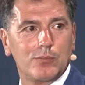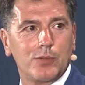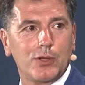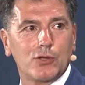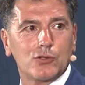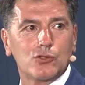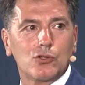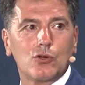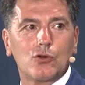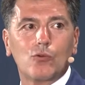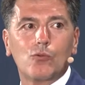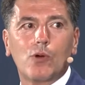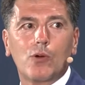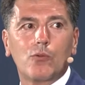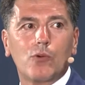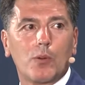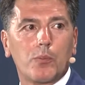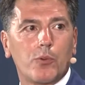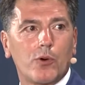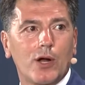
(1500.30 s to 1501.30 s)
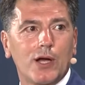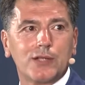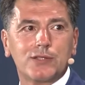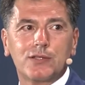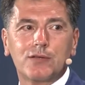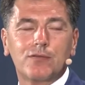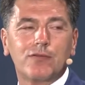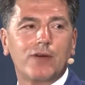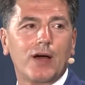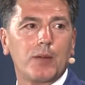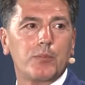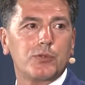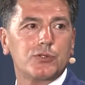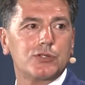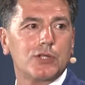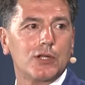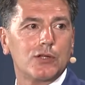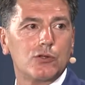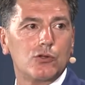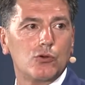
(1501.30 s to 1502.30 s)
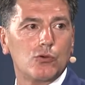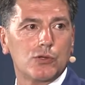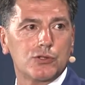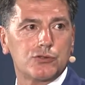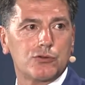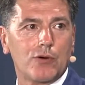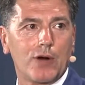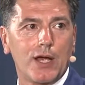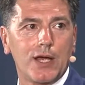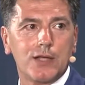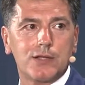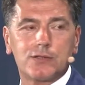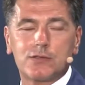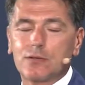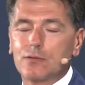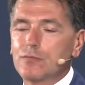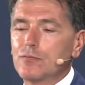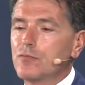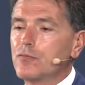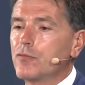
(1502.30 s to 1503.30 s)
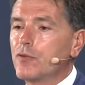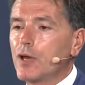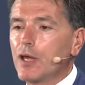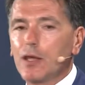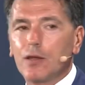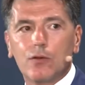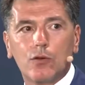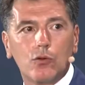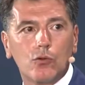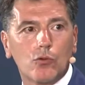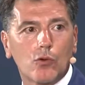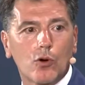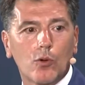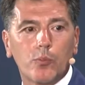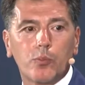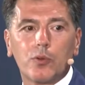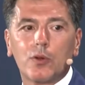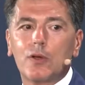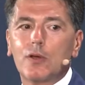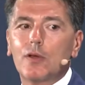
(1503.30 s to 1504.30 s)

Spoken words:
because, you know, when we're pricing 5% US rates and 3% in Europe,